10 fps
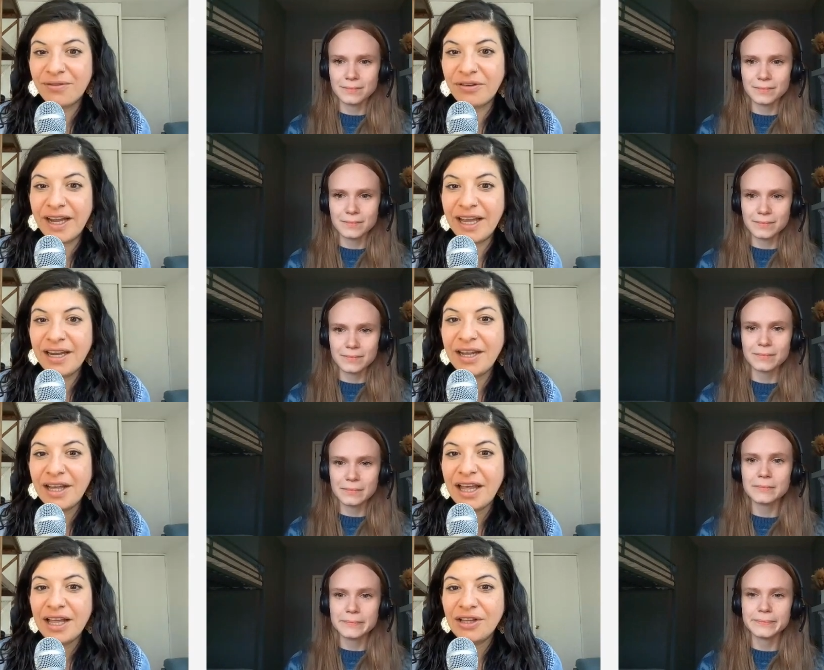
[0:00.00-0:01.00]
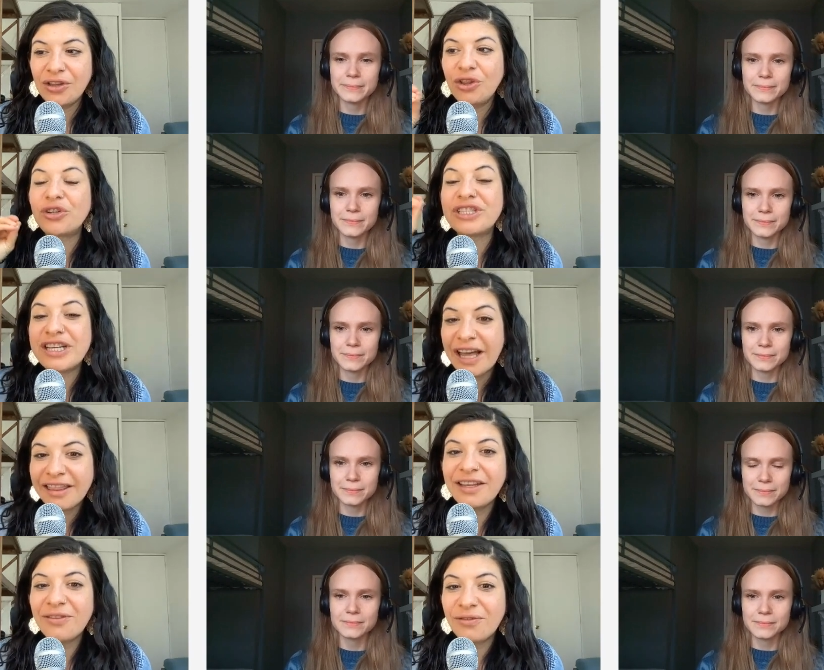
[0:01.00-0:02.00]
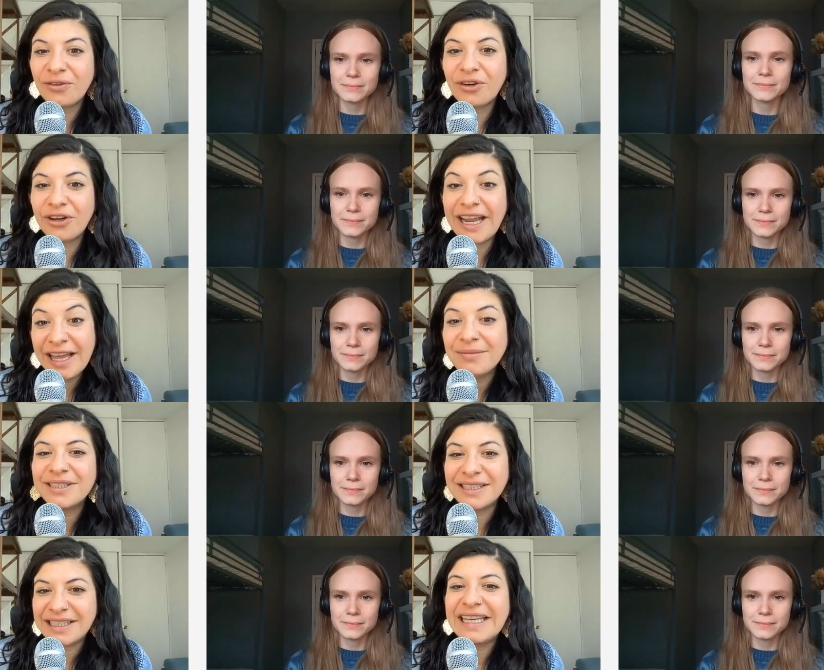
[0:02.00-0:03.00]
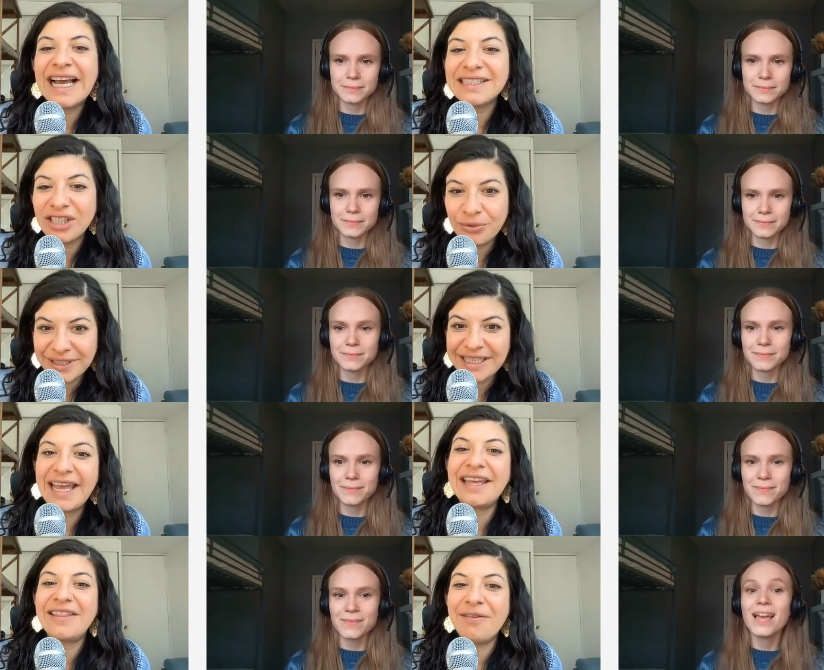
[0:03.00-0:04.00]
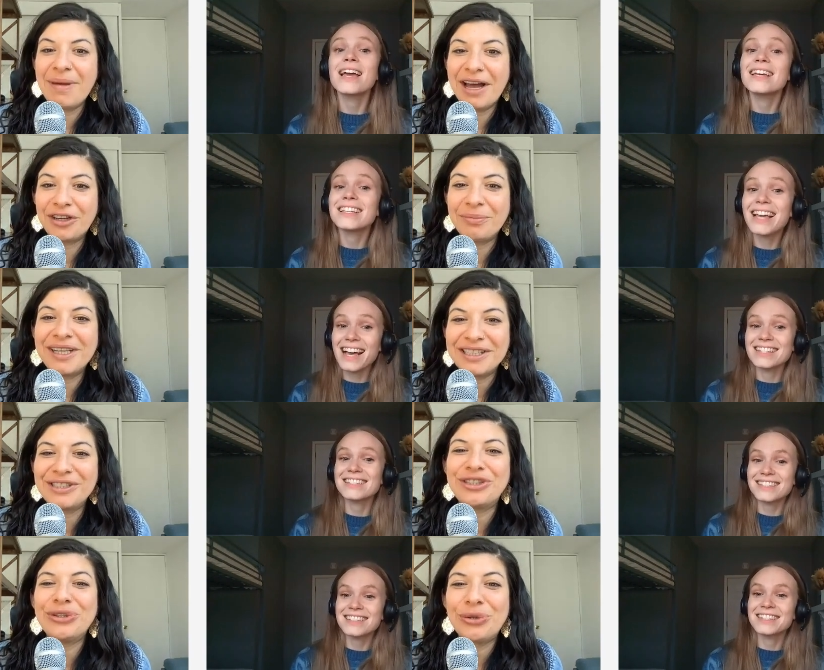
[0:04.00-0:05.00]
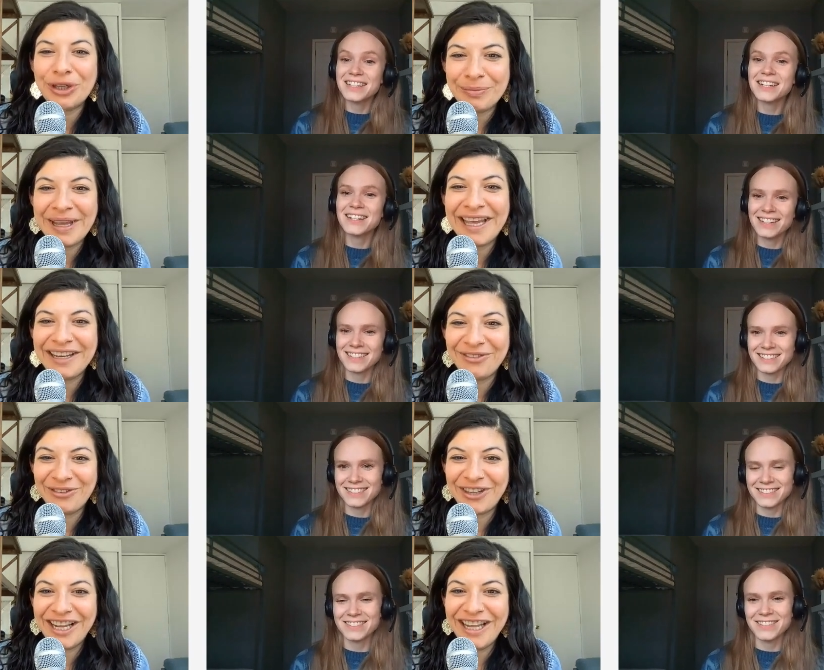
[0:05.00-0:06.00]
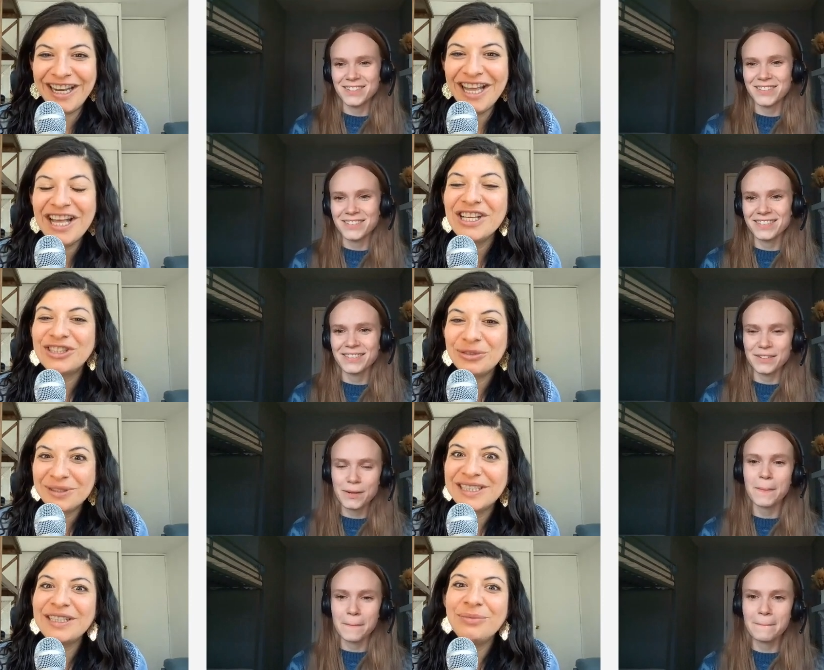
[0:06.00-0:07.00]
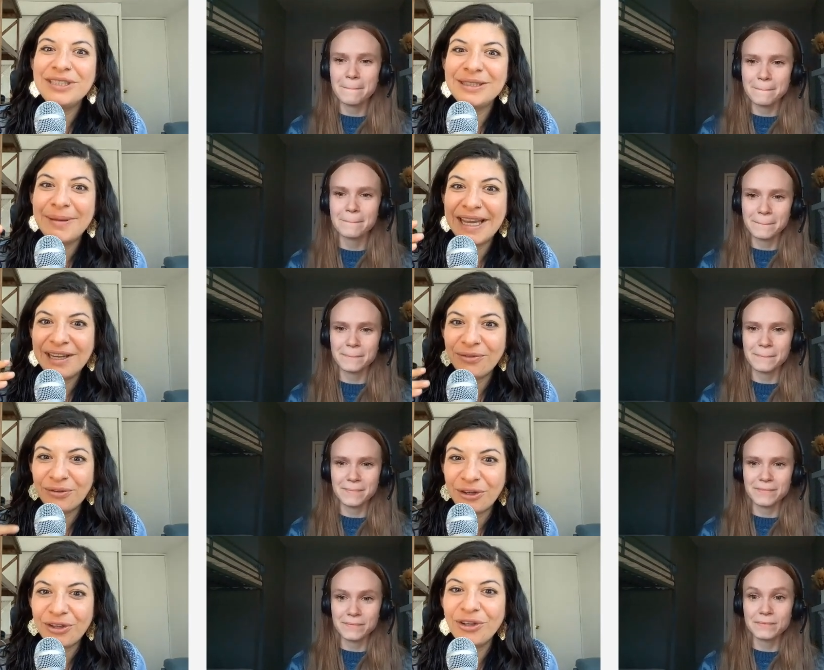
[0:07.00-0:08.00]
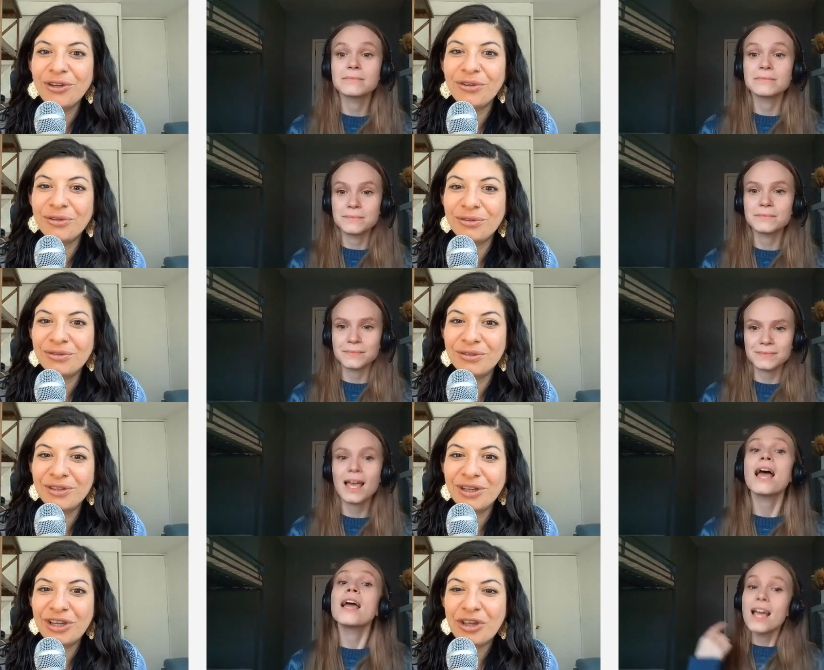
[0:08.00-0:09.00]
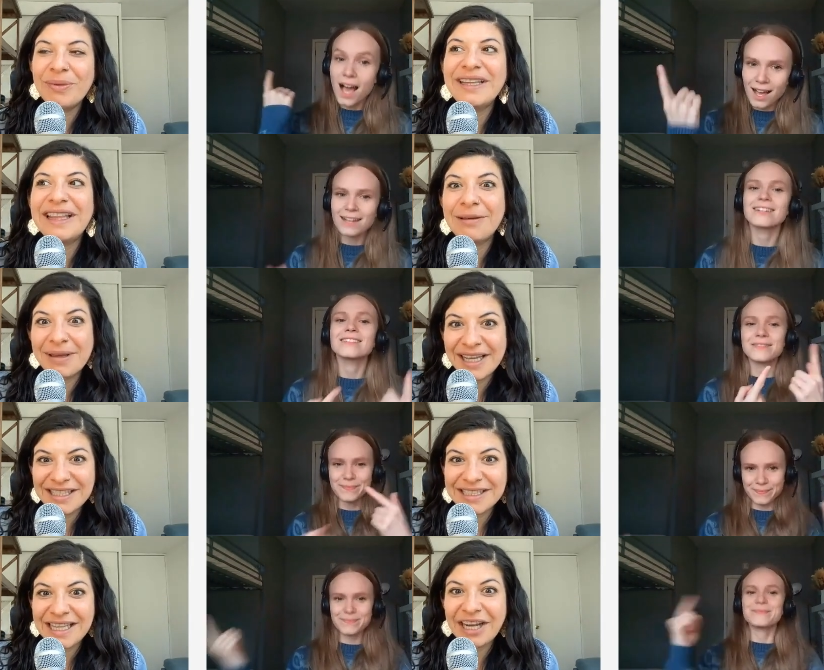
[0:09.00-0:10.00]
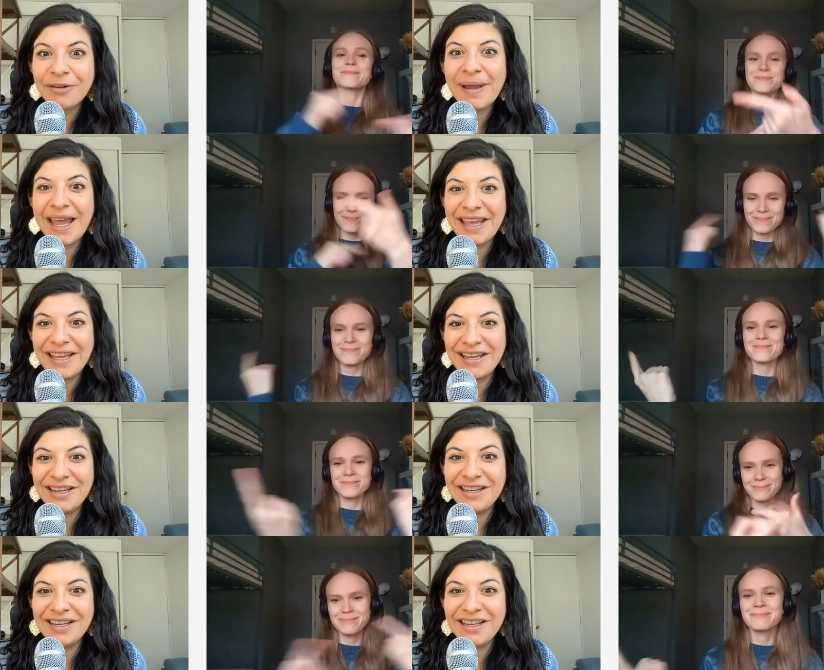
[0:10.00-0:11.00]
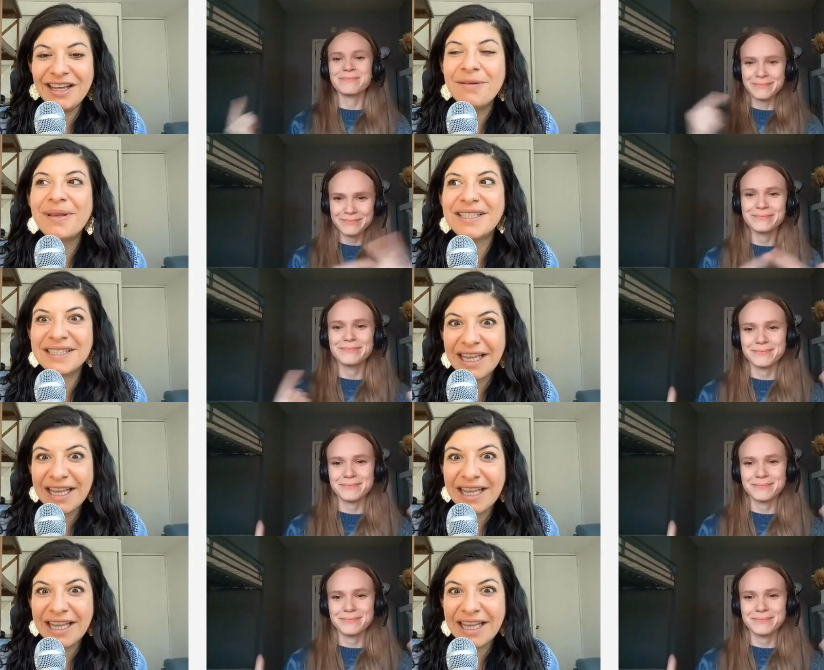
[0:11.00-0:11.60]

Speaker 1: for it. There's nothing for him to, he has no say in the matter yes. because you're paying for it. So when someone's paying for you, you might think because they're paying, because